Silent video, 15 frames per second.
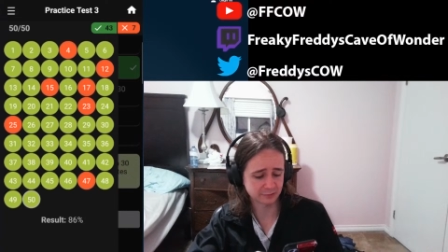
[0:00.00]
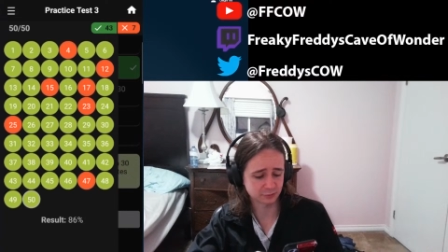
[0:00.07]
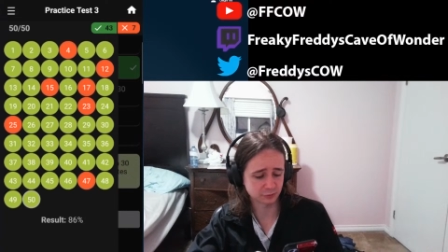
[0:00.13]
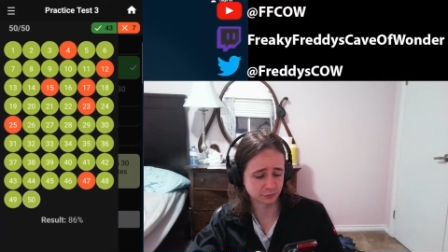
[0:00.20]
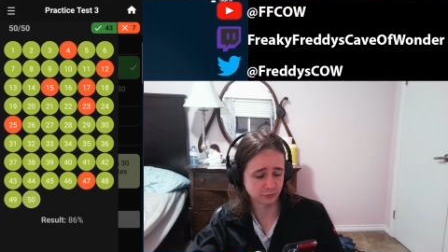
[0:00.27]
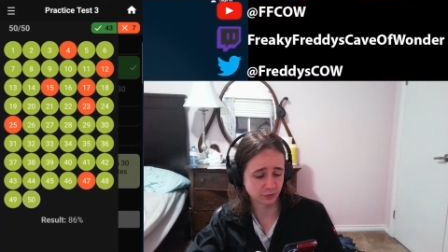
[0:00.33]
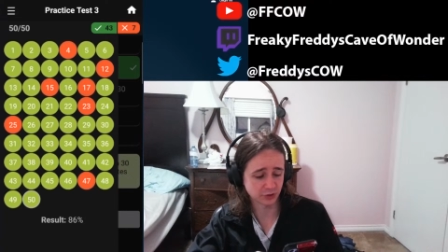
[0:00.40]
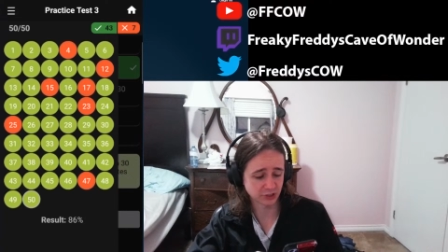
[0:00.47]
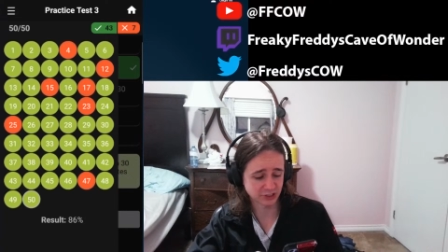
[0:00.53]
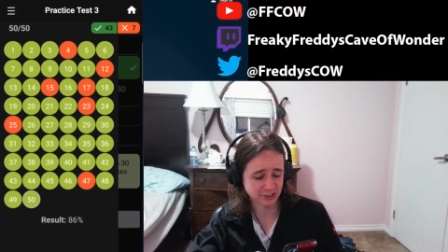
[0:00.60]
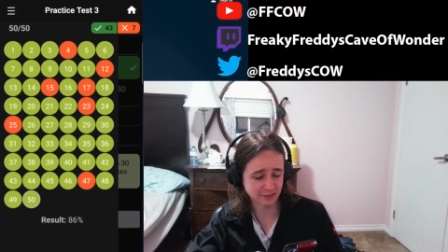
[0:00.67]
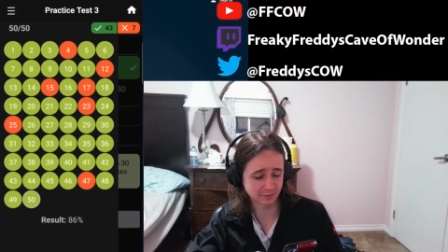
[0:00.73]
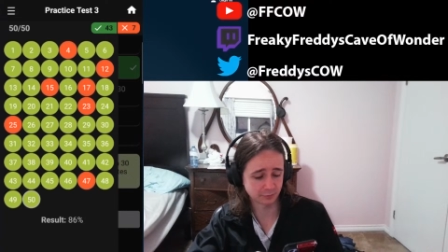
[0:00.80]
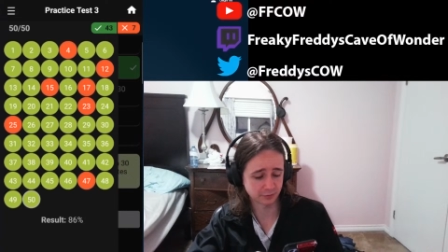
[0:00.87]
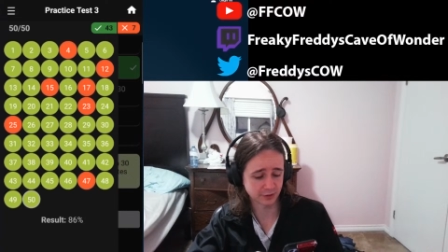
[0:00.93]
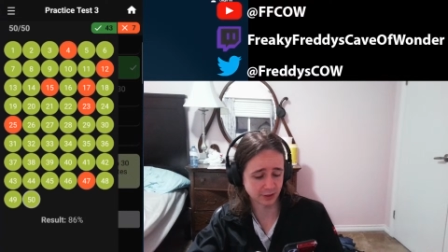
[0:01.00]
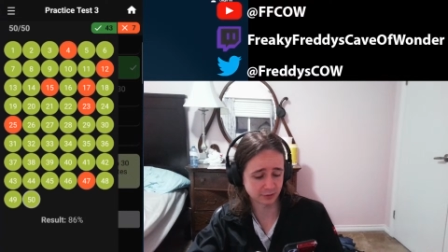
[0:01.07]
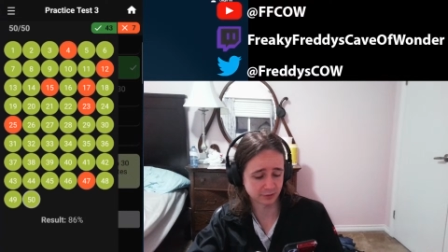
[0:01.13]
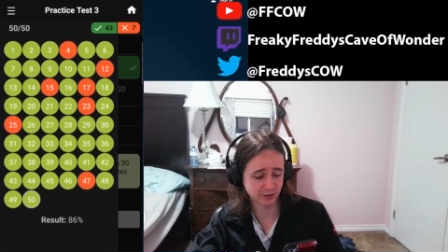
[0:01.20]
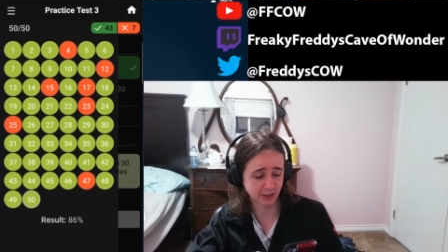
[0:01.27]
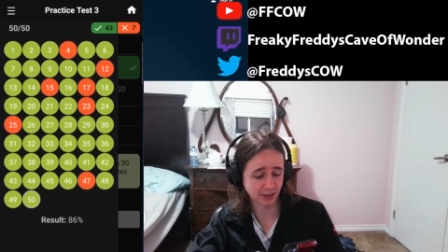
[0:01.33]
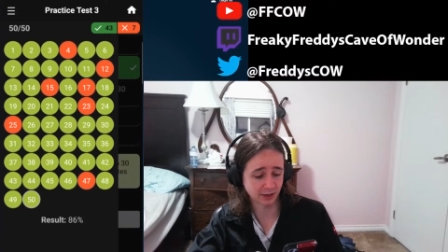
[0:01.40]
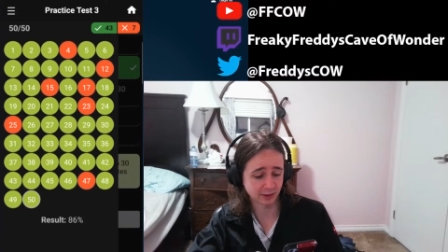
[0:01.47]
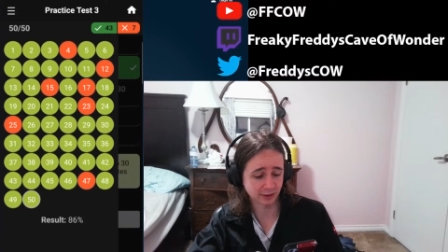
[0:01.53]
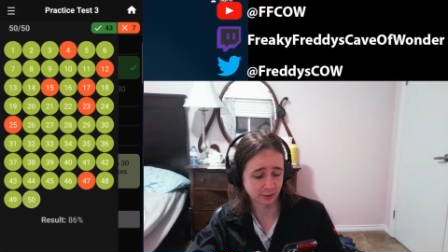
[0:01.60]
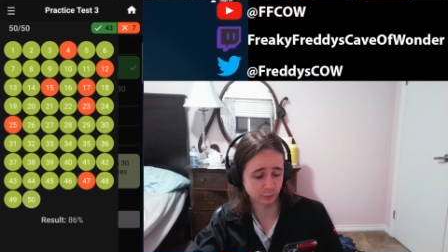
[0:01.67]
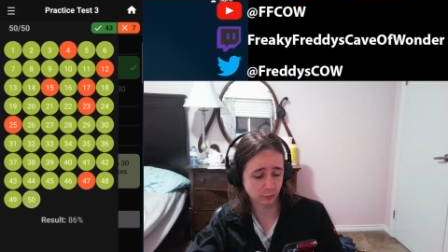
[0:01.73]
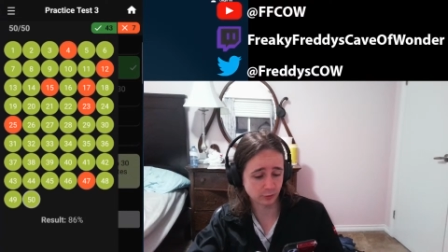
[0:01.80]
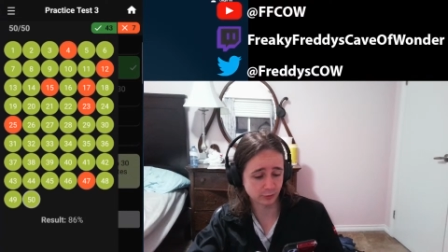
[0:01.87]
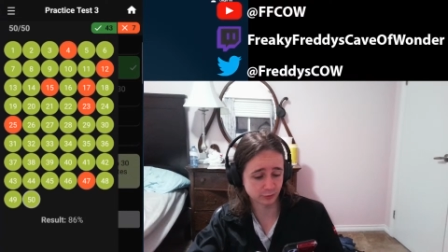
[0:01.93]
to 47 without getting anything
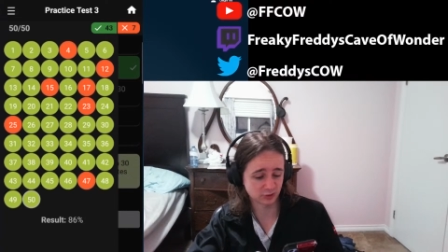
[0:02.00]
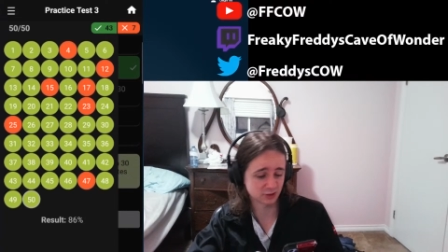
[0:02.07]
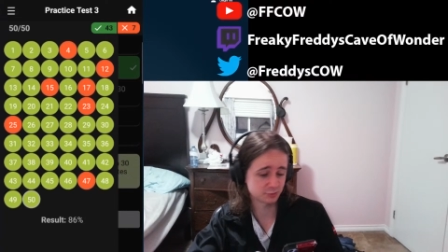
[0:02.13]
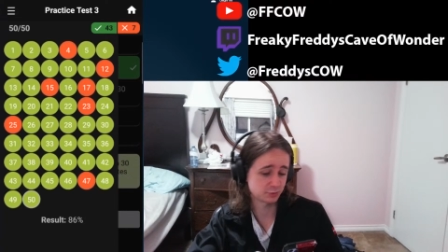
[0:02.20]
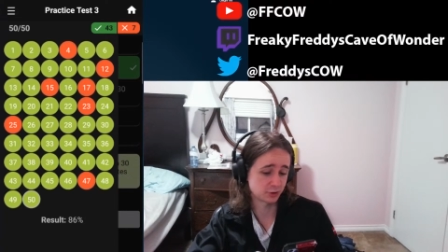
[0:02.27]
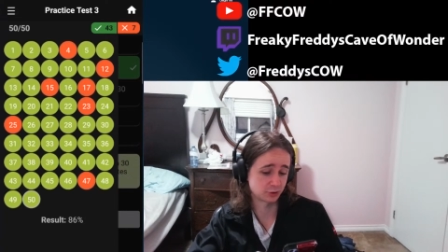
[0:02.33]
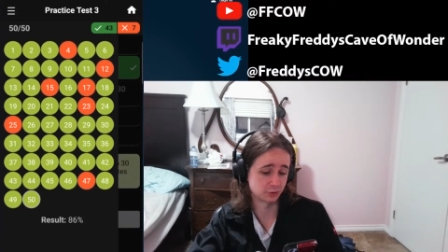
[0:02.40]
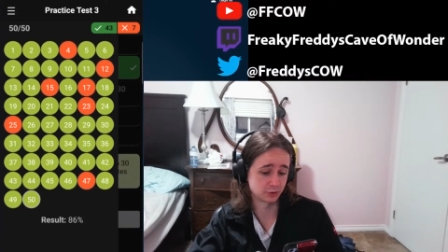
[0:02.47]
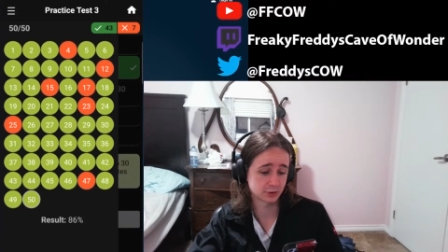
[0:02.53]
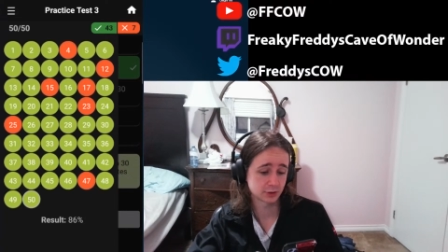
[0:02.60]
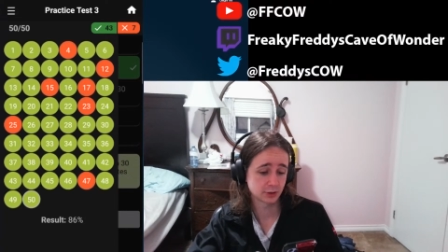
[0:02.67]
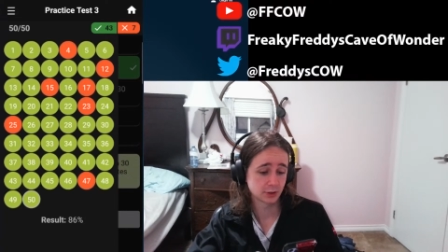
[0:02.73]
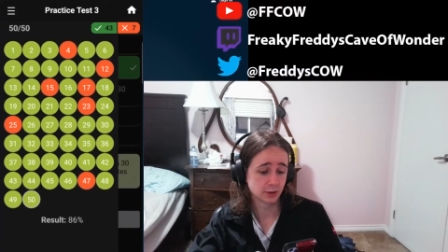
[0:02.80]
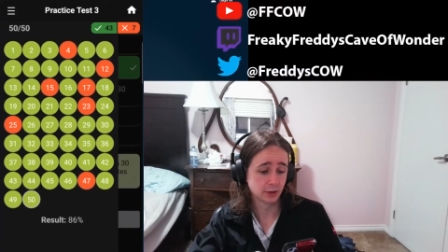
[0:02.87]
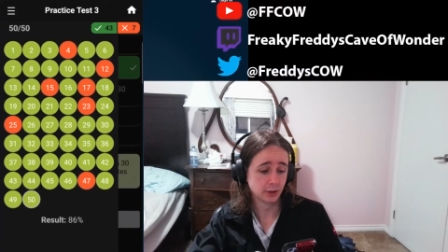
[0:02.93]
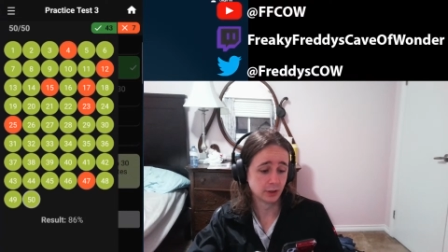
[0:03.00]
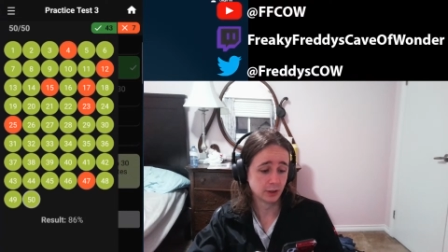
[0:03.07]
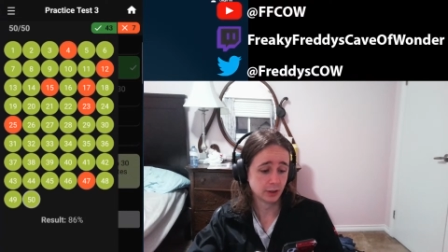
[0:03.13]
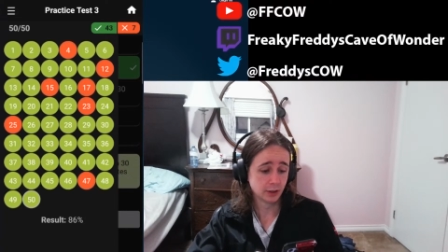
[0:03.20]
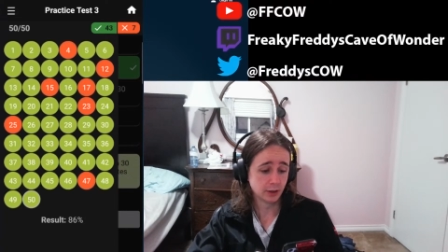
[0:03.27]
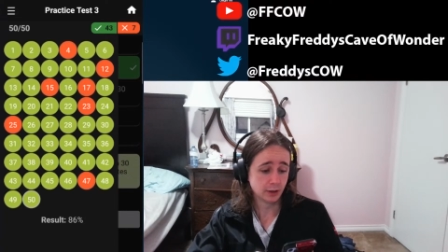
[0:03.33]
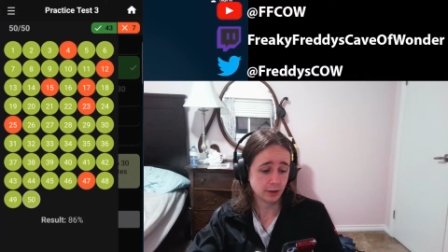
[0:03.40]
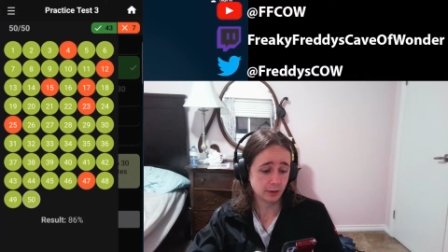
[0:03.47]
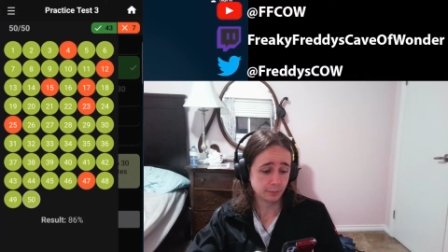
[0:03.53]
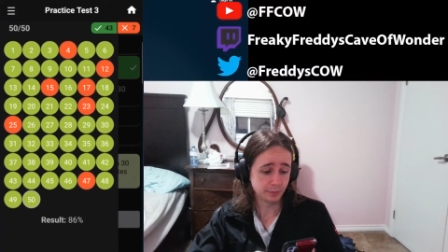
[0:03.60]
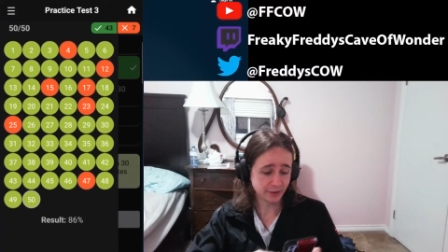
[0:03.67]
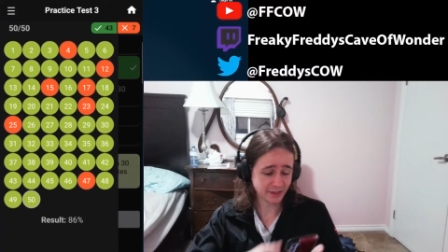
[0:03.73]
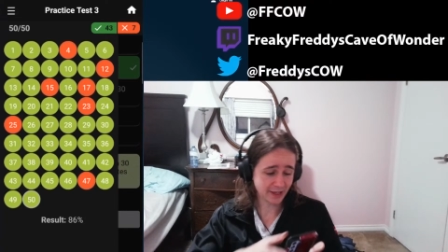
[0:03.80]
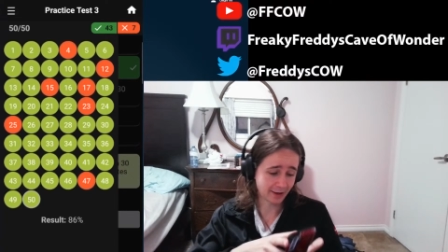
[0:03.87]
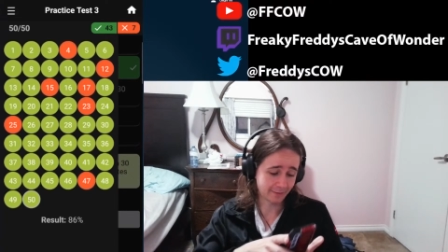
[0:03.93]
wrong, so that's pretty good. But
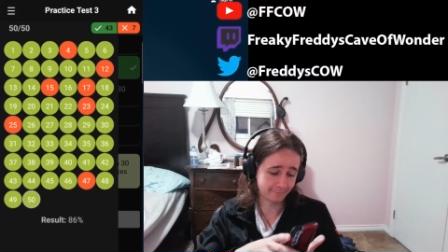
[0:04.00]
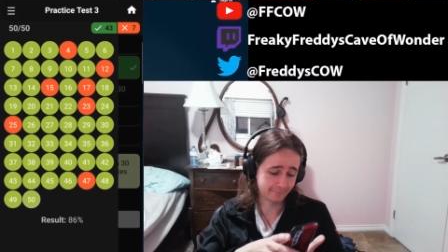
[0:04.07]
yeah.